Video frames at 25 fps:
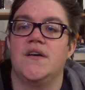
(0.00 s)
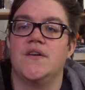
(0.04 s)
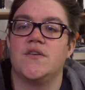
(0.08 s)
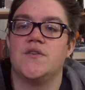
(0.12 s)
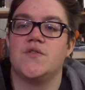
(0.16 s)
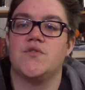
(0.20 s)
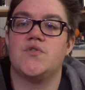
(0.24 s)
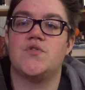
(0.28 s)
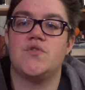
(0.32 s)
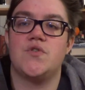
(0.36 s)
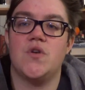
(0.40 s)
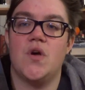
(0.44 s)

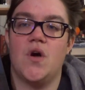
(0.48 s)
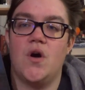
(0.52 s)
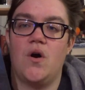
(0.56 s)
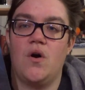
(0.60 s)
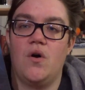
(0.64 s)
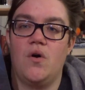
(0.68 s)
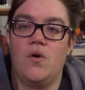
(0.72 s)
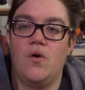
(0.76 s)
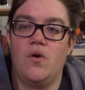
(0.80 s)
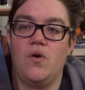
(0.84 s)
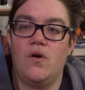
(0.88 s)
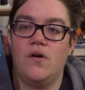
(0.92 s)

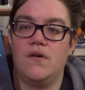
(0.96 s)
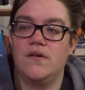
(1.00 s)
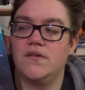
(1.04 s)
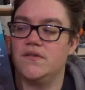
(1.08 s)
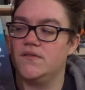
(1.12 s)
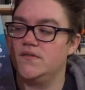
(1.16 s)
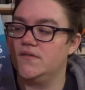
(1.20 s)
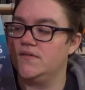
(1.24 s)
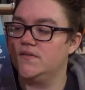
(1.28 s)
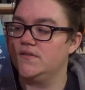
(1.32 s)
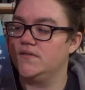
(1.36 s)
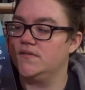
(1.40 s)
So,
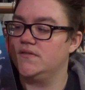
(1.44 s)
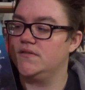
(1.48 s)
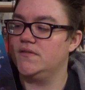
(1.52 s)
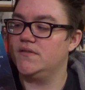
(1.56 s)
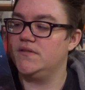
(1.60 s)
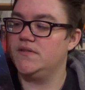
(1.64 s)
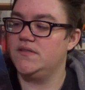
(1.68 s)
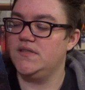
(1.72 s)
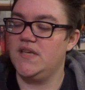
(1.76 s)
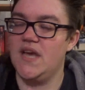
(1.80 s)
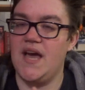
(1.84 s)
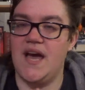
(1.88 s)

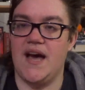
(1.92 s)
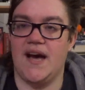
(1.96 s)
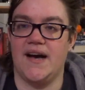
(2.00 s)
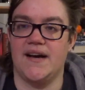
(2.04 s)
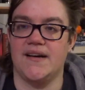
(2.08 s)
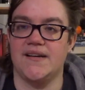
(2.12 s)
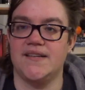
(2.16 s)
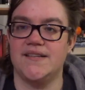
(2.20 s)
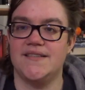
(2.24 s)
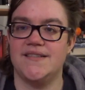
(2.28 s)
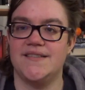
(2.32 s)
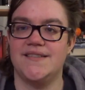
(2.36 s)

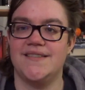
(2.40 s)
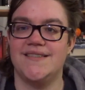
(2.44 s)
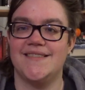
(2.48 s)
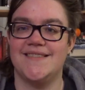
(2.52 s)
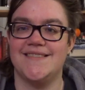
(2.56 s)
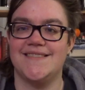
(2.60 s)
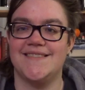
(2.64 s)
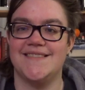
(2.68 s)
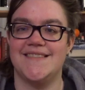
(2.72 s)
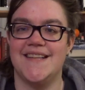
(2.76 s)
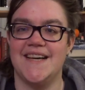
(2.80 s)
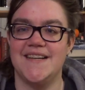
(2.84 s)
yeah,
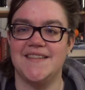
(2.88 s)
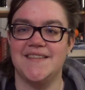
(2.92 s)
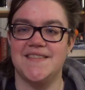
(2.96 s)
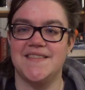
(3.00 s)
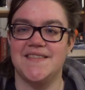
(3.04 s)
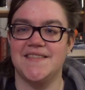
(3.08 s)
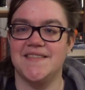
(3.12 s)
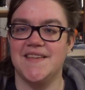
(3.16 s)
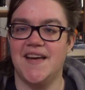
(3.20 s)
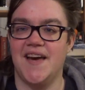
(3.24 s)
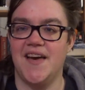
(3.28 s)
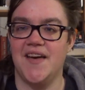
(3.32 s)

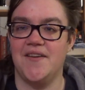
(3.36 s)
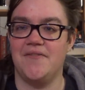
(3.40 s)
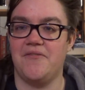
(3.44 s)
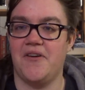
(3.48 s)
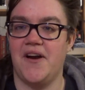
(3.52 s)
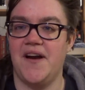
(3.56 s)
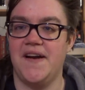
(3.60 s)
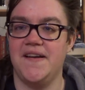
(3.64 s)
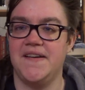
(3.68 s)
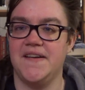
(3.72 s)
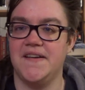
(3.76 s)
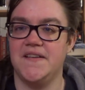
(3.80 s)
let's dive
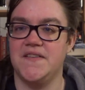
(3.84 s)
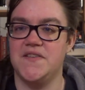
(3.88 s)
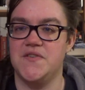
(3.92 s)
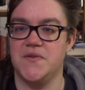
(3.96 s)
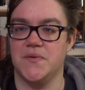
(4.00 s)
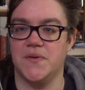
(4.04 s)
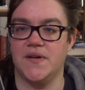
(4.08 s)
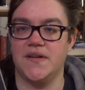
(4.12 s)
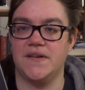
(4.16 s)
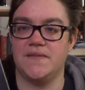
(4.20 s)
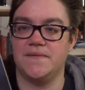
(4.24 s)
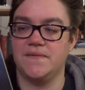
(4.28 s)
right into
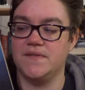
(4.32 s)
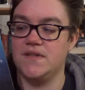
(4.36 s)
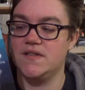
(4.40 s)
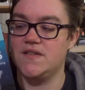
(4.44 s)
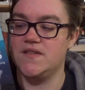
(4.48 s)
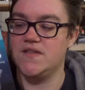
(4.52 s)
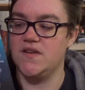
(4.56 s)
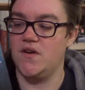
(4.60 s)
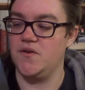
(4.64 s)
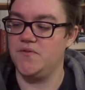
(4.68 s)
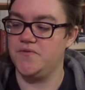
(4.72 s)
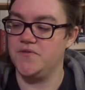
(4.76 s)
it.
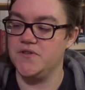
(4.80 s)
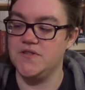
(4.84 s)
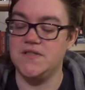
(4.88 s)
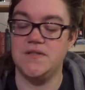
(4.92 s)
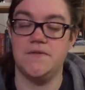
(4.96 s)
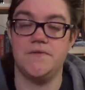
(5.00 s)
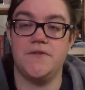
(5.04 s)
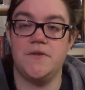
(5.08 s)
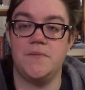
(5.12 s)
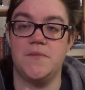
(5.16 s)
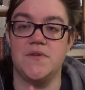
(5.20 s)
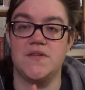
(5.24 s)
So first
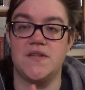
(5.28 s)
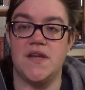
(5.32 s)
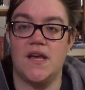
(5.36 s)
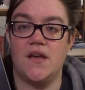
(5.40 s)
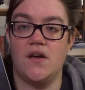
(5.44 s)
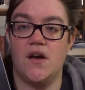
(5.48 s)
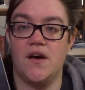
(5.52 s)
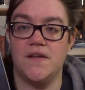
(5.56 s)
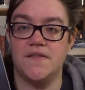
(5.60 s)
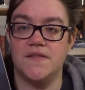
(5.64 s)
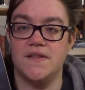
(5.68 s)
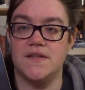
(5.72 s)
and foremost, I
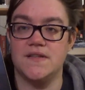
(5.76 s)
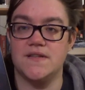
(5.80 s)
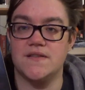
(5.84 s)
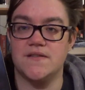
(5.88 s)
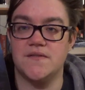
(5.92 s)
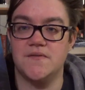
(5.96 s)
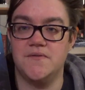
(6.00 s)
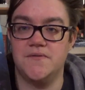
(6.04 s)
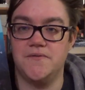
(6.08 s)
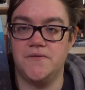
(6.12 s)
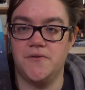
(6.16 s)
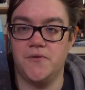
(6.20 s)
got this
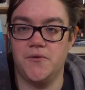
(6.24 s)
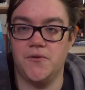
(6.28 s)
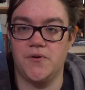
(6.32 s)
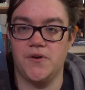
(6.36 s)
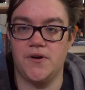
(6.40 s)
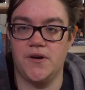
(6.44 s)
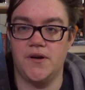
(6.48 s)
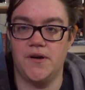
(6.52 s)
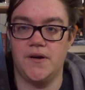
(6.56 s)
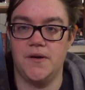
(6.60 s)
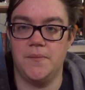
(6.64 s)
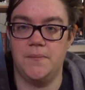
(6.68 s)

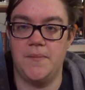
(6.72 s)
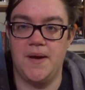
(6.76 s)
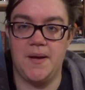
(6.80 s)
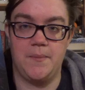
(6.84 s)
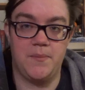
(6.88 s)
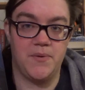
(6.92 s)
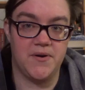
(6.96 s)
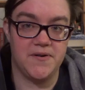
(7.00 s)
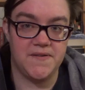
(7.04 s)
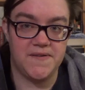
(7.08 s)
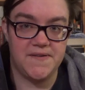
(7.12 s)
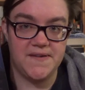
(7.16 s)
for my
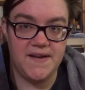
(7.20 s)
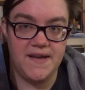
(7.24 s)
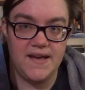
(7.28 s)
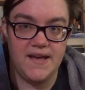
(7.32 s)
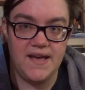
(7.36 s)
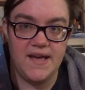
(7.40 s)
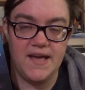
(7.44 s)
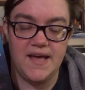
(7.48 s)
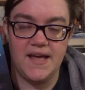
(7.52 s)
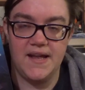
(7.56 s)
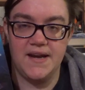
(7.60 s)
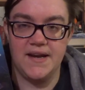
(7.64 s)

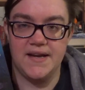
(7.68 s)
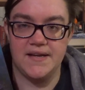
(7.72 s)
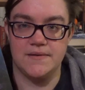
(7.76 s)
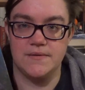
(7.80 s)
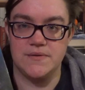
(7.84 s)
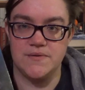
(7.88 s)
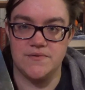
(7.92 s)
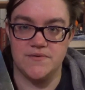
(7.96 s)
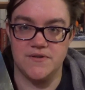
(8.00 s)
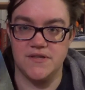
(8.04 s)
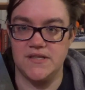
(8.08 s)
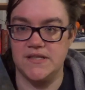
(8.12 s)
birthday, and I
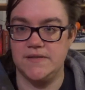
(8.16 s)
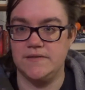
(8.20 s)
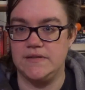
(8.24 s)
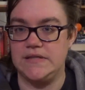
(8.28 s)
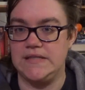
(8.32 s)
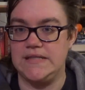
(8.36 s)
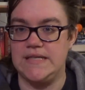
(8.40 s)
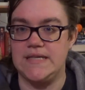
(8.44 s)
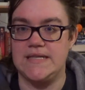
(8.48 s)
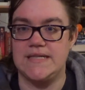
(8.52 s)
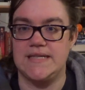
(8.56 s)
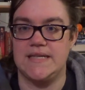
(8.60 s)
was really,
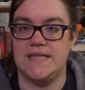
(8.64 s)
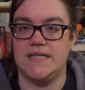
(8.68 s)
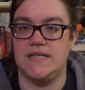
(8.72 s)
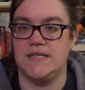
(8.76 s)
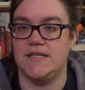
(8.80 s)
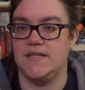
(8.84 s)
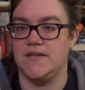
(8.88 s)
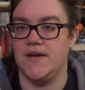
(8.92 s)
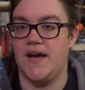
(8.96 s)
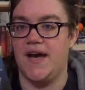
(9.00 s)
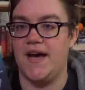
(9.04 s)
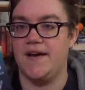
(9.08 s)
really excited
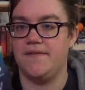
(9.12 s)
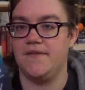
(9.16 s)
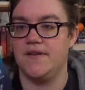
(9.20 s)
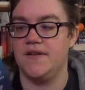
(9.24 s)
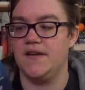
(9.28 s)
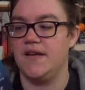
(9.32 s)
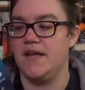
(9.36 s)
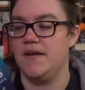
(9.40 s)
to have it.